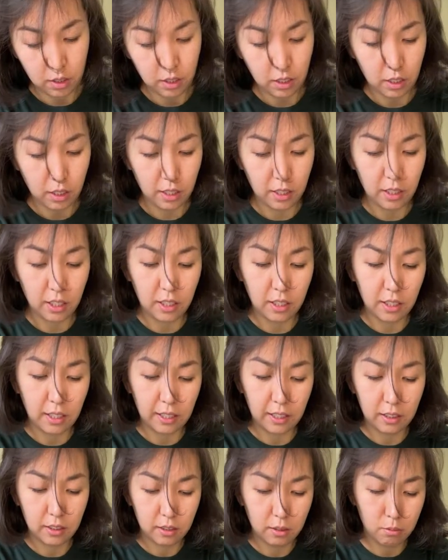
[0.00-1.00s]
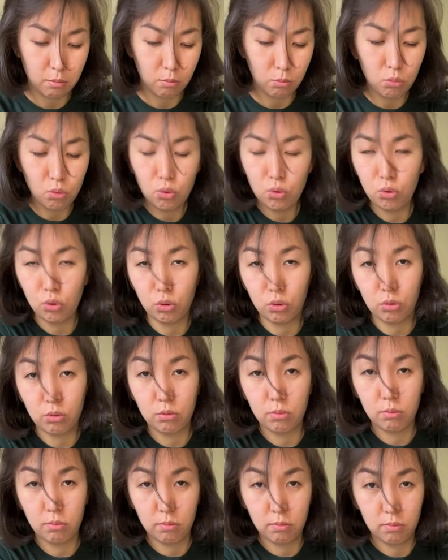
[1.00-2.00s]
And then like moon,
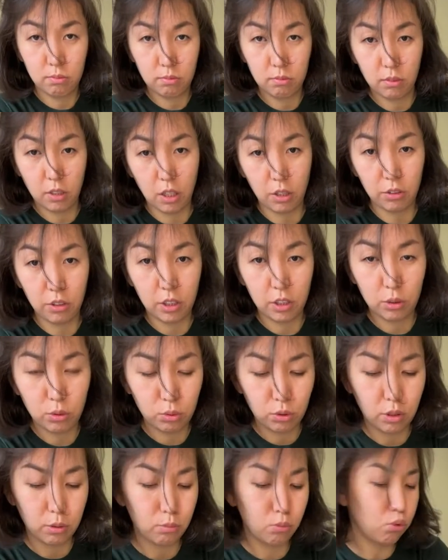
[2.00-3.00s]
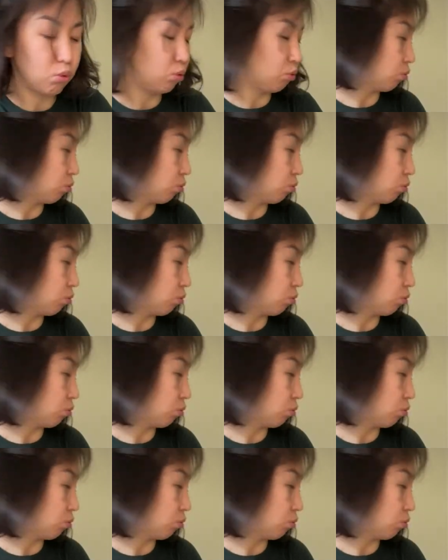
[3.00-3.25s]
how they do the moon